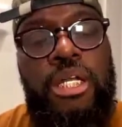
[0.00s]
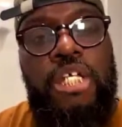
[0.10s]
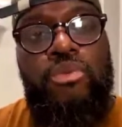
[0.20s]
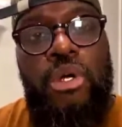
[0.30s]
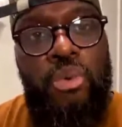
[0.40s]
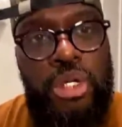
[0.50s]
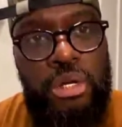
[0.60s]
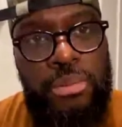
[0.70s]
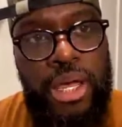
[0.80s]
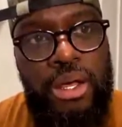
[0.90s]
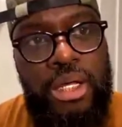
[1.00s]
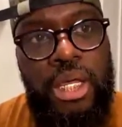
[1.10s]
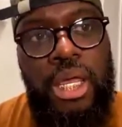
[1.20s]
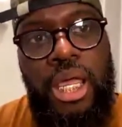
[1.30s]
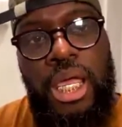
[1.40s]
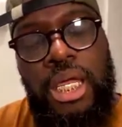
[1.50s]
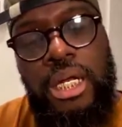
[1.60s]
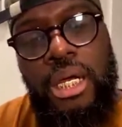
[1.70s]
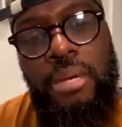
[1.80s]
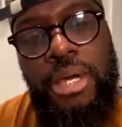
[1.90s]
That's what we're about,
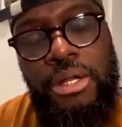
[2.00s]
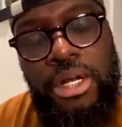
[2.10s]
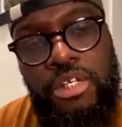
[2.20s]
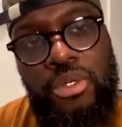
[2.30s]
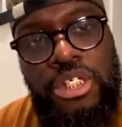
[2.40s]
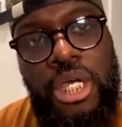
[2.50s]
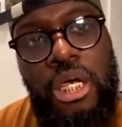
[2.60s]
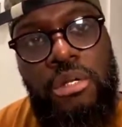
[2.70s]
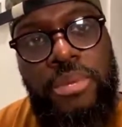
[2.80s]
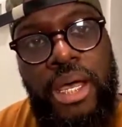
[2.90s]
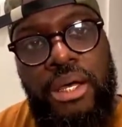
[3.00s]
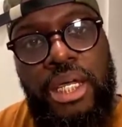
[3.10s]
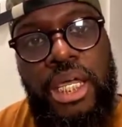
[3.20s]
and I know that's what y'all about.